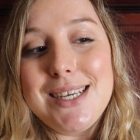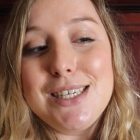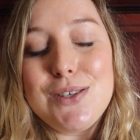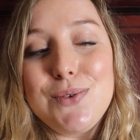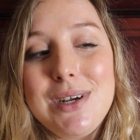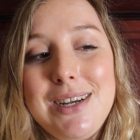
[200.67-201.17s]

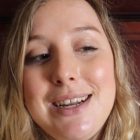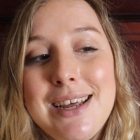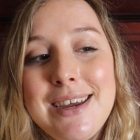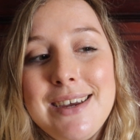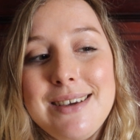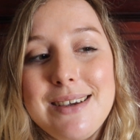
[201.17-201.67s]
It's really
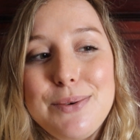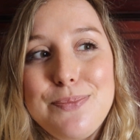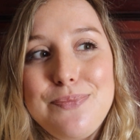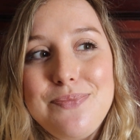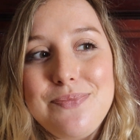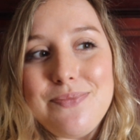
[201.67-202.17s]
like,
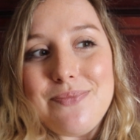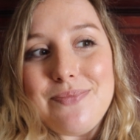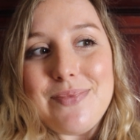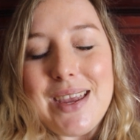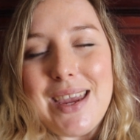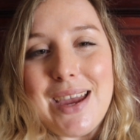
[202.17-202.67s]

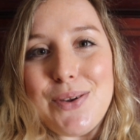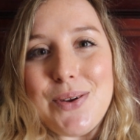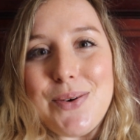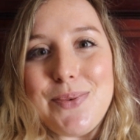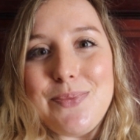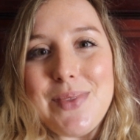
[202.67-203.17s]
I don't
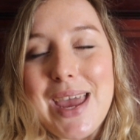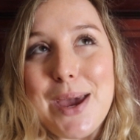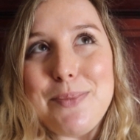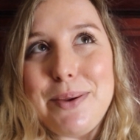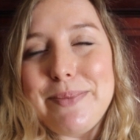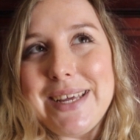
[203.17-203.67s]
know, a
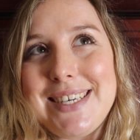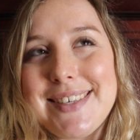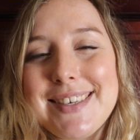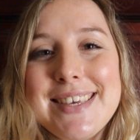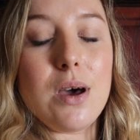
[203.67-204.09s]
happy place.